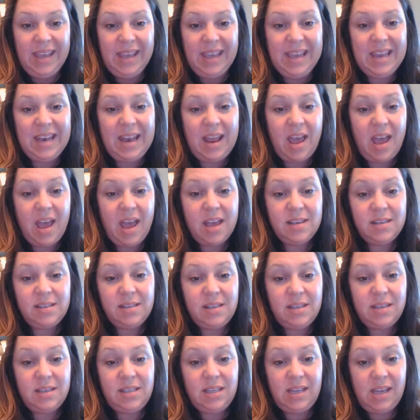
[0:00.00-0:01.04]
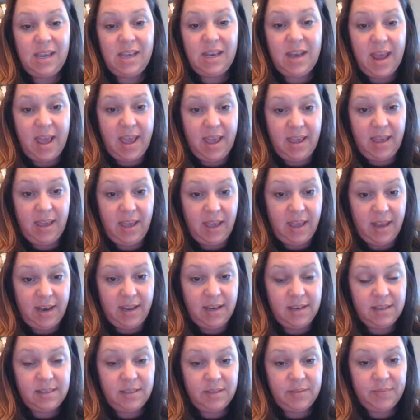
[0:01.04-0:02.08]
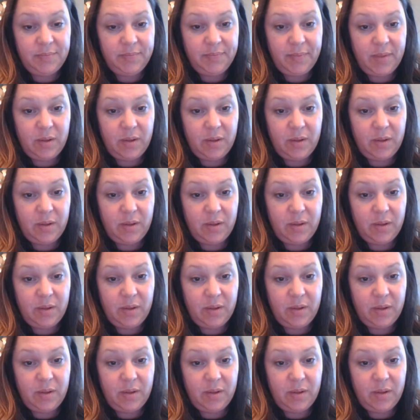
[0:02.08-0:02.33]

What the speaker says: It has the DNA in it,